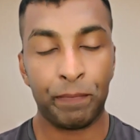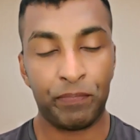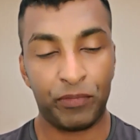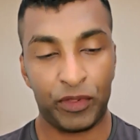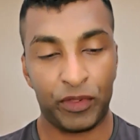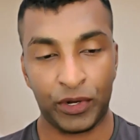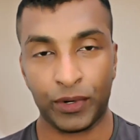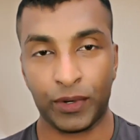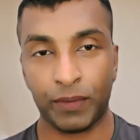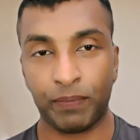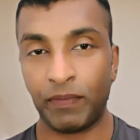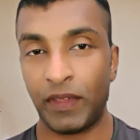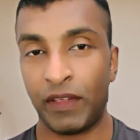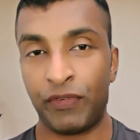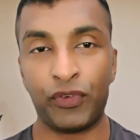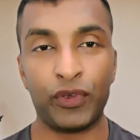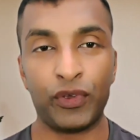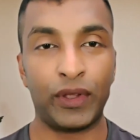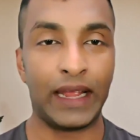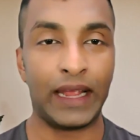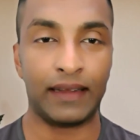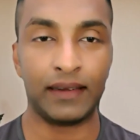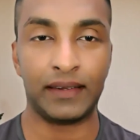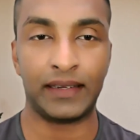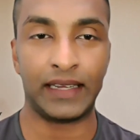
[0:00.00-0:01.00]
if you
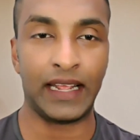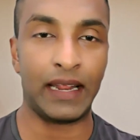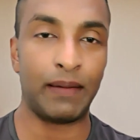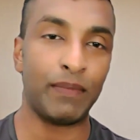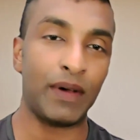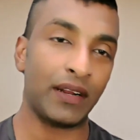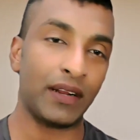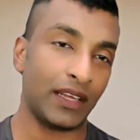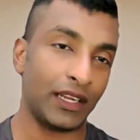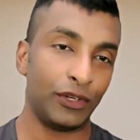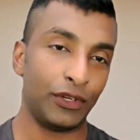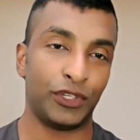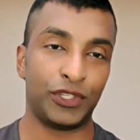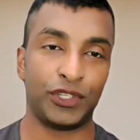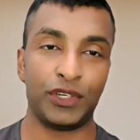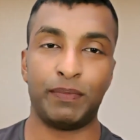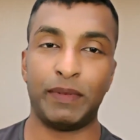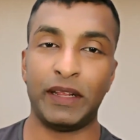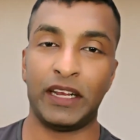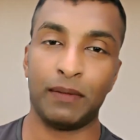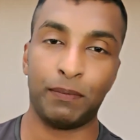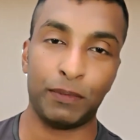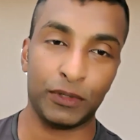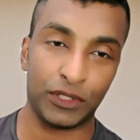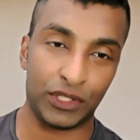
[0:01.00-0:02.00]
get a 10 marker, you should
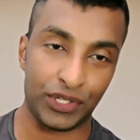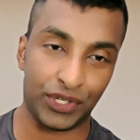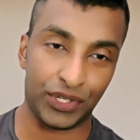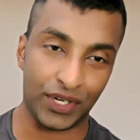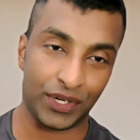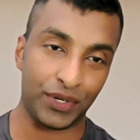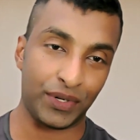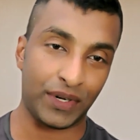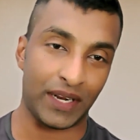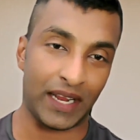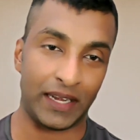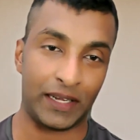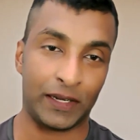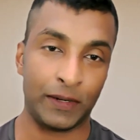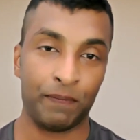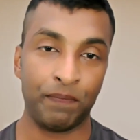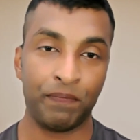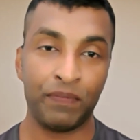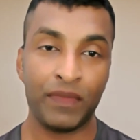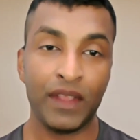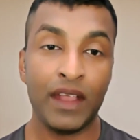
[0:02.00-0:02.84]
be in a position to write.